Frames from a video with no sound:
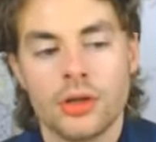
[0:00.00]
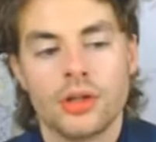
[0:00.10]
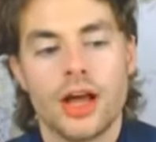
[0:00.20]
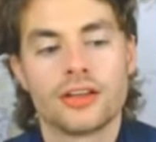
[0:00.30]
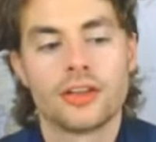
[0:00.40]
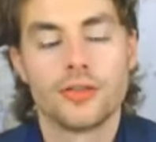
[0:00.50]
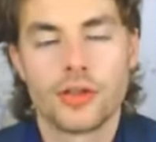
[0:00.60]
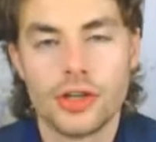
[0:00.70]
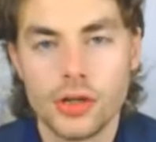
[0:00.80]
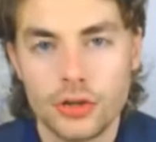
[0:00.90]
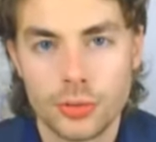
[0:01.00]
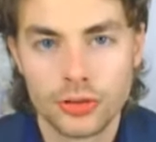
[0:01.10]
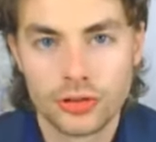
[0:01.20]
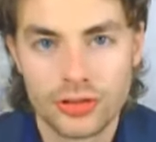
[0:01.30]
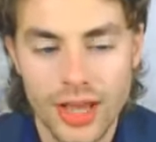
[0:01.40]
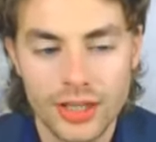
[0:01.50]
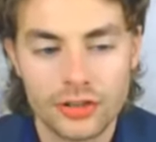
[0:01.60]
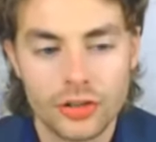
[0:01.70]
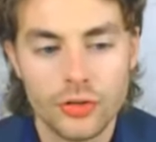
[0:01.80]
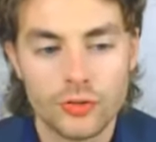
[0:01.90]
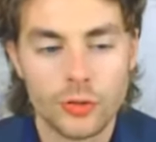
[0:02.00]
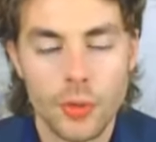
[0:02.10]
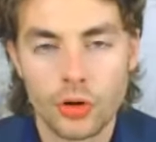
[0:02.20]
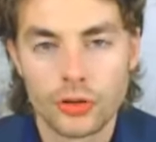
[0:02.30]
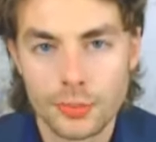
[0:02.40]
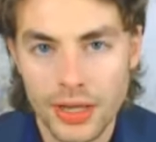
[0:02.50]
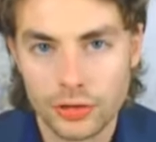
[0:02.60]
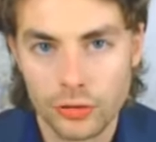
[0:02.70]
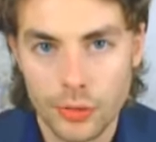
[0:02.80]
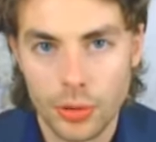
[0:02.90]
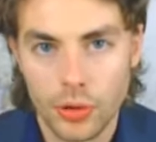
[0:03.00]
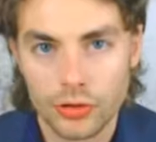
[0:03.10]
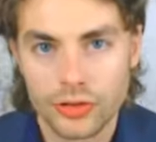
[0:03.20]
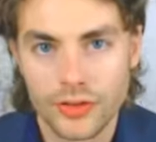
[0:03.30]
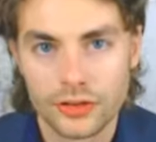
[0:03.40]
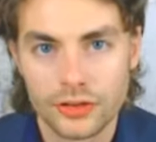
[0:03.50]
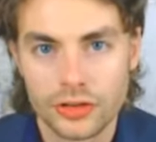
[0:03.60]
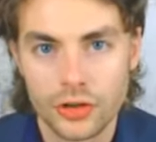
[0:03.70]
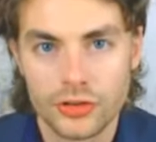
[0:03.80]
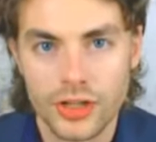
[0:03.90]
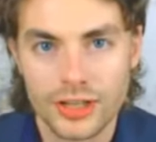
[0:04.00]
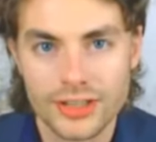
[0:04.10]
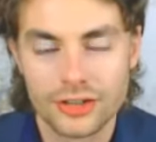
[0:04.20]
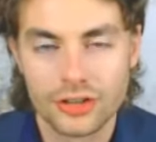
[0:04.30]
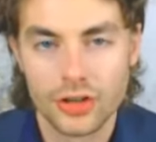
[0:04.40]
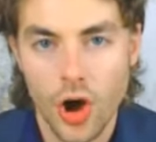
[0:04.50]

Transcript: That's it for the news, but stay tuned for more special reports on this Tuesday edition